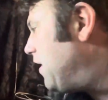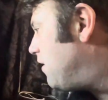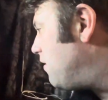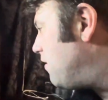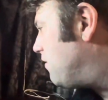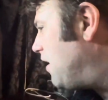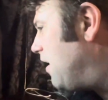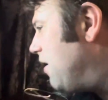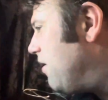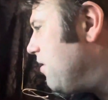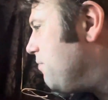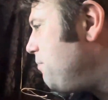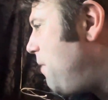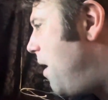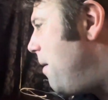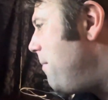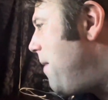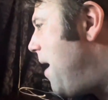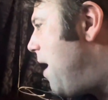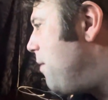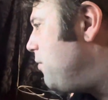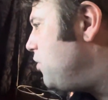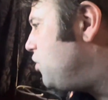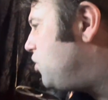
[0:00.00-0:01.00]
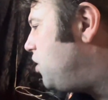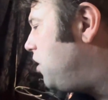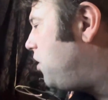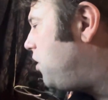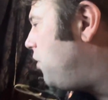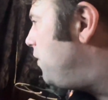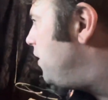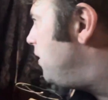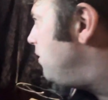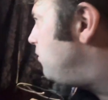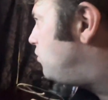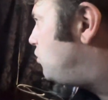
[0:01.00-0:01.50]
to tell us, Mum? How is she
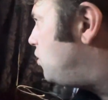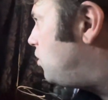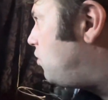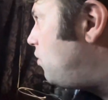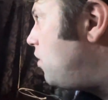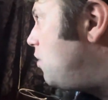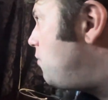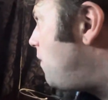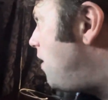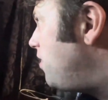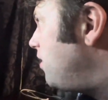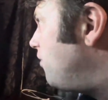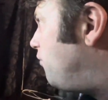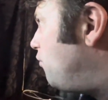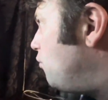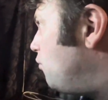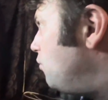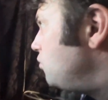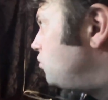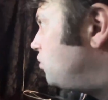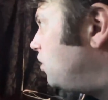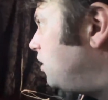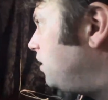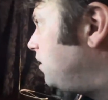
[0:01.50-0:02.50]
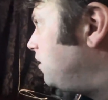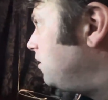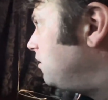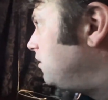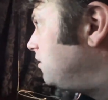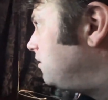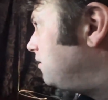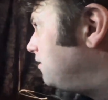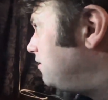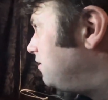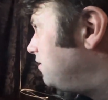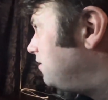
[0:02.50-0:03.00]
doing? She's doing wonderful, isn't
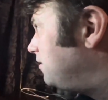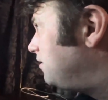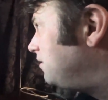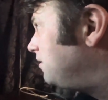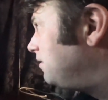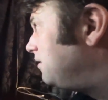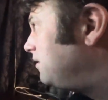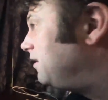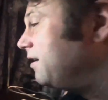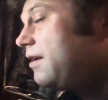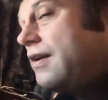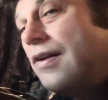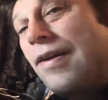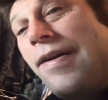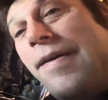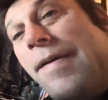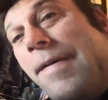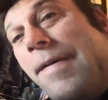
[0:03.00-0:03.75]
she? Yeah. She